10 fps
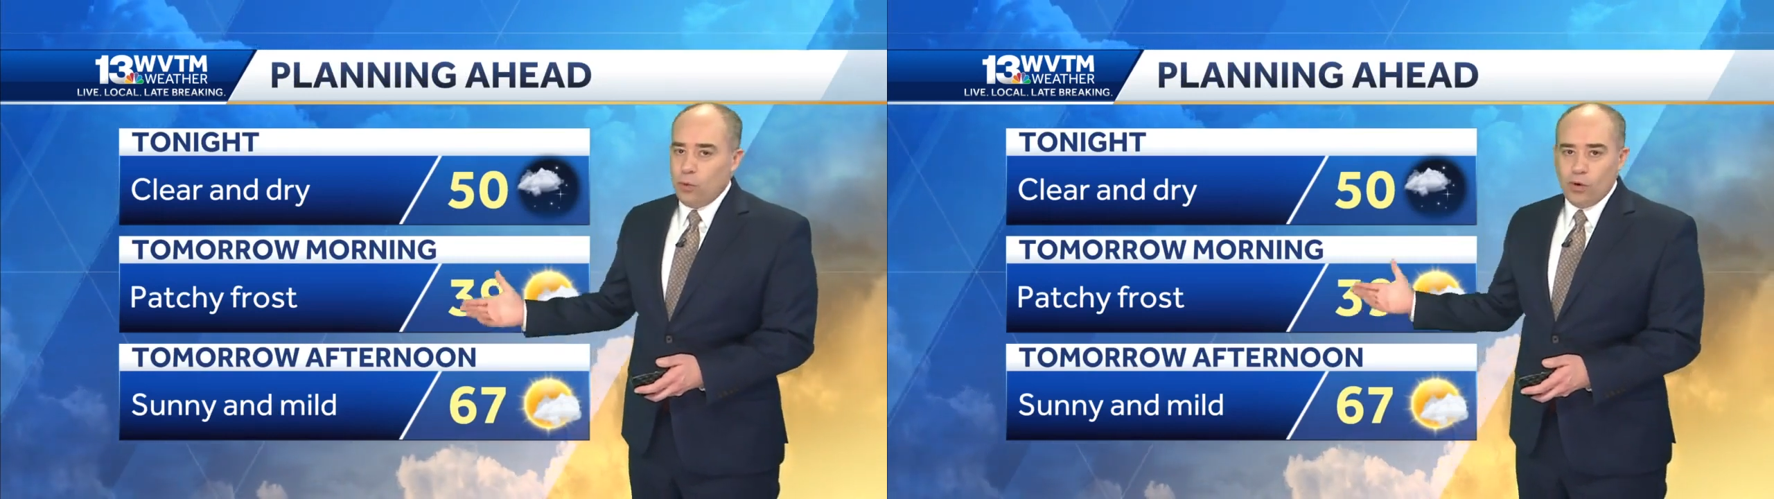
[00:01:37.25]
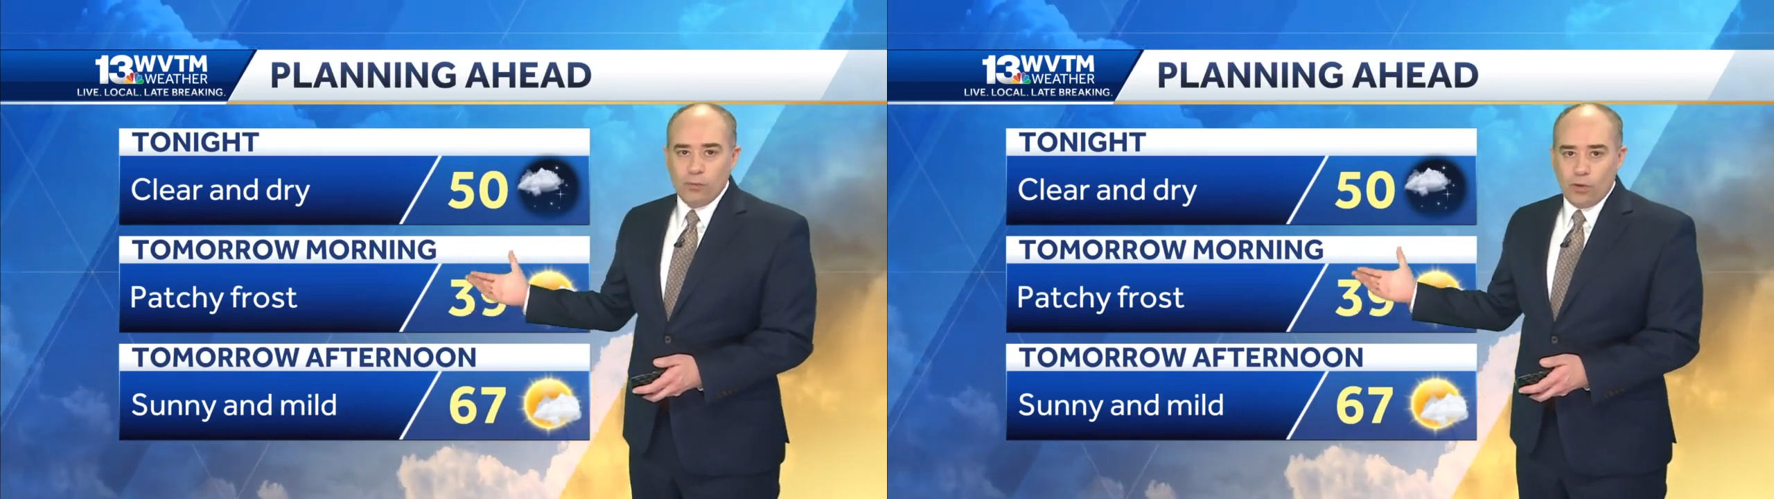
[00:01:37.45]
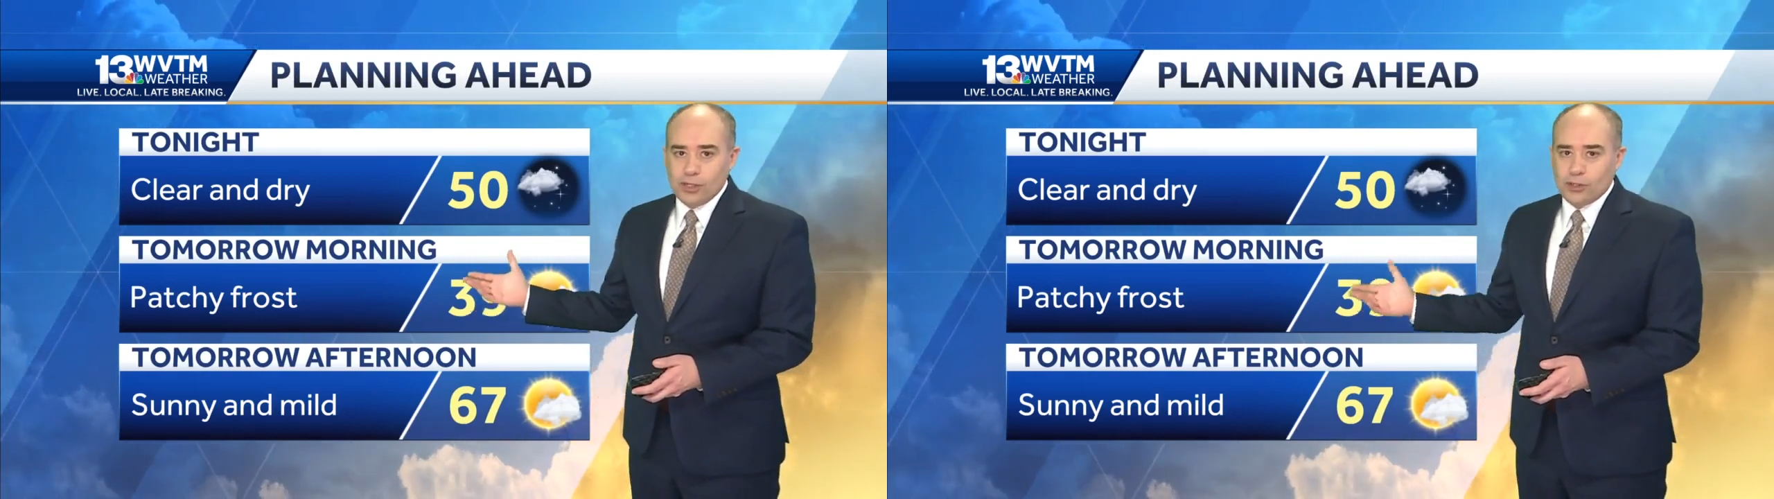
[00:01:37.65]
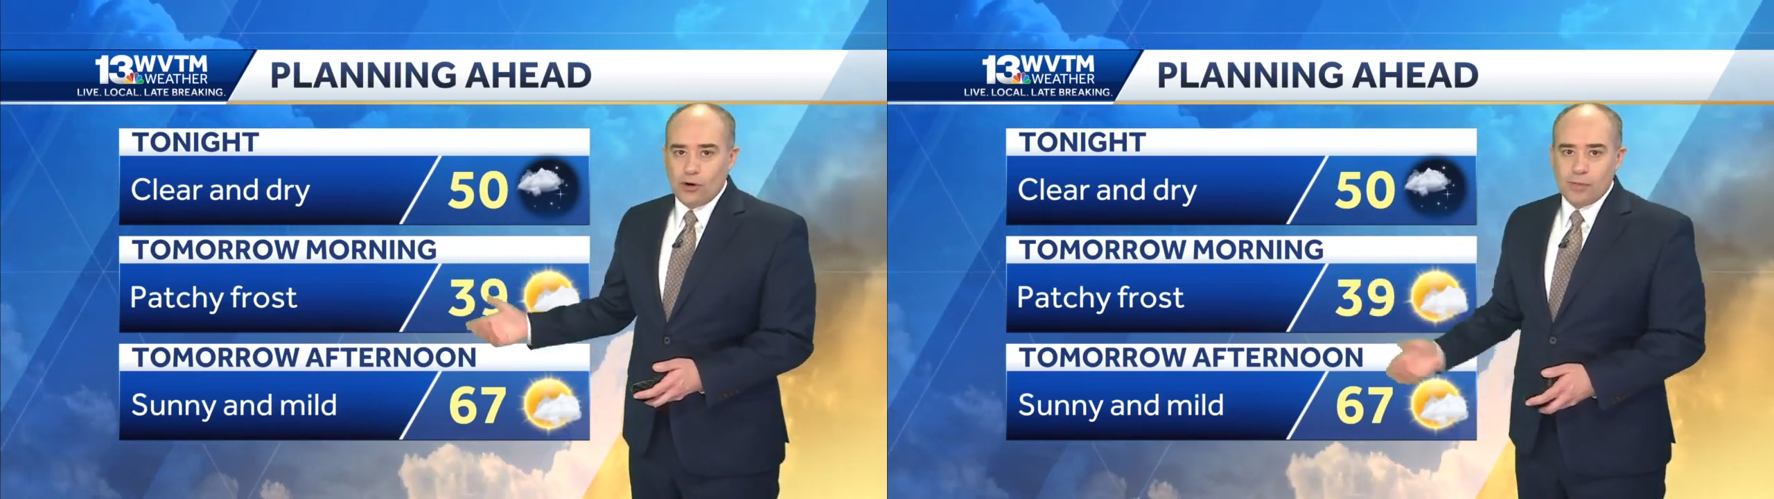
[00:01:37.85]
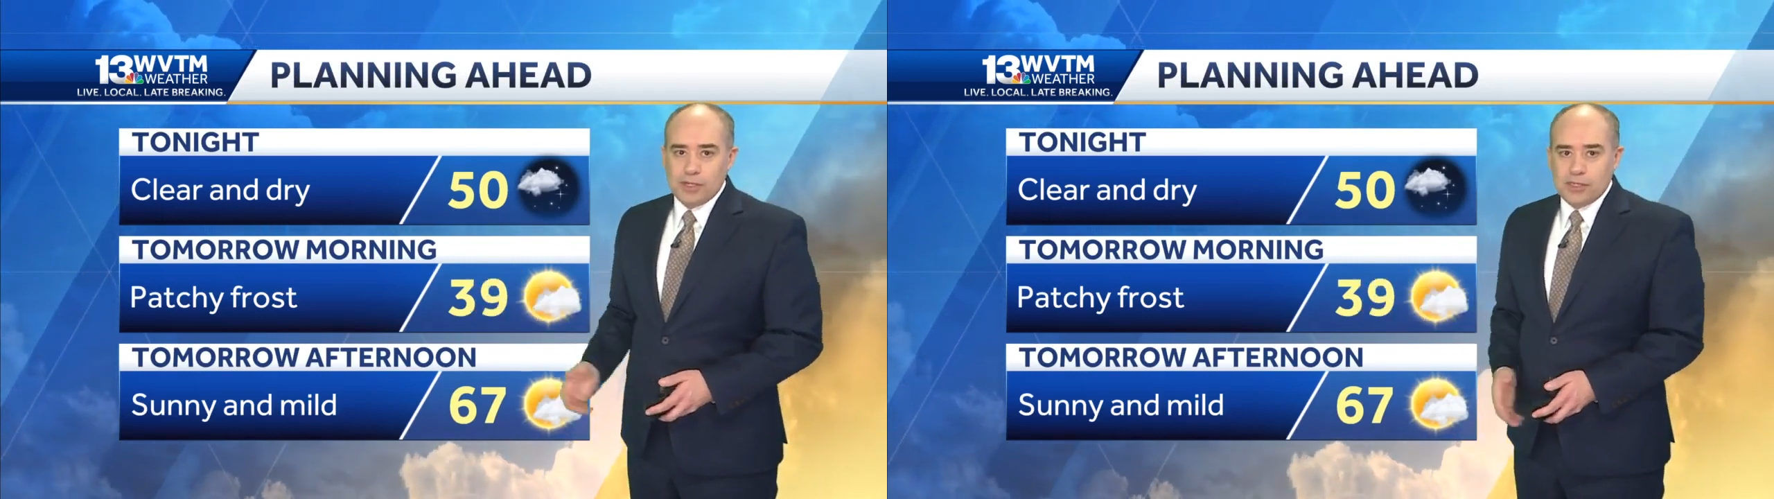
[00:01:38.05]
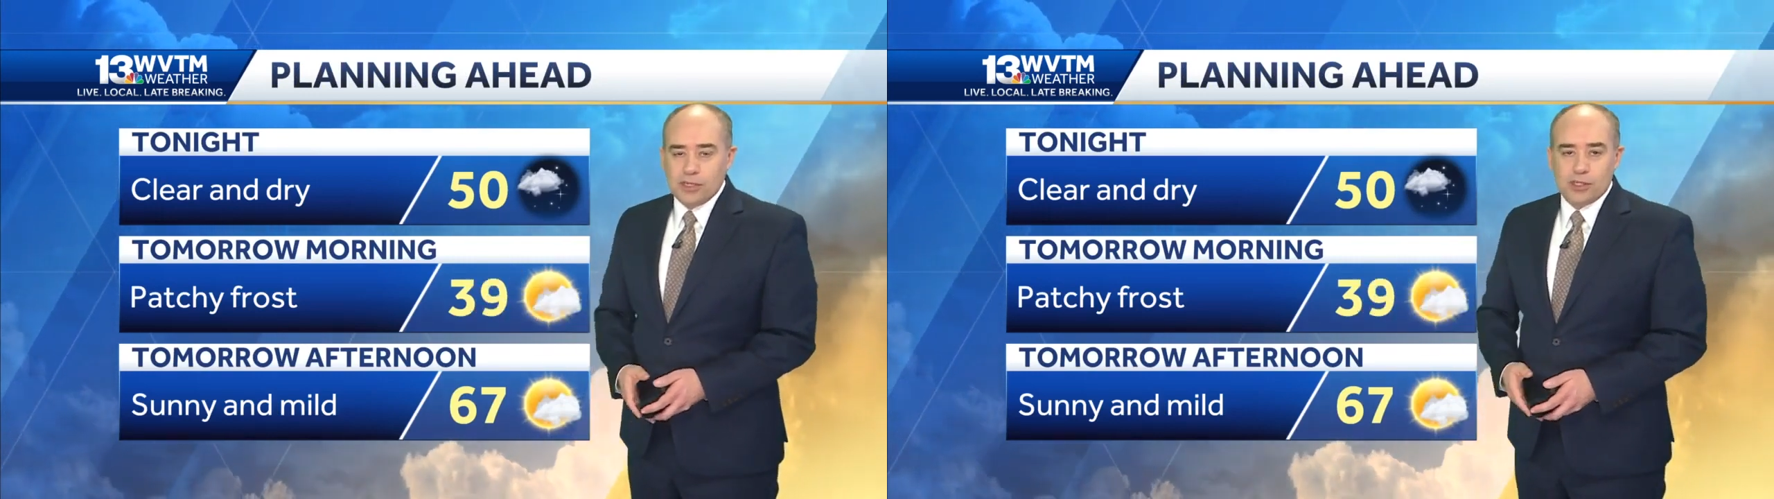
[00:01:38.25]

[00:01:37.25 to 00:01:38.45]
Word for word: more and more disturbances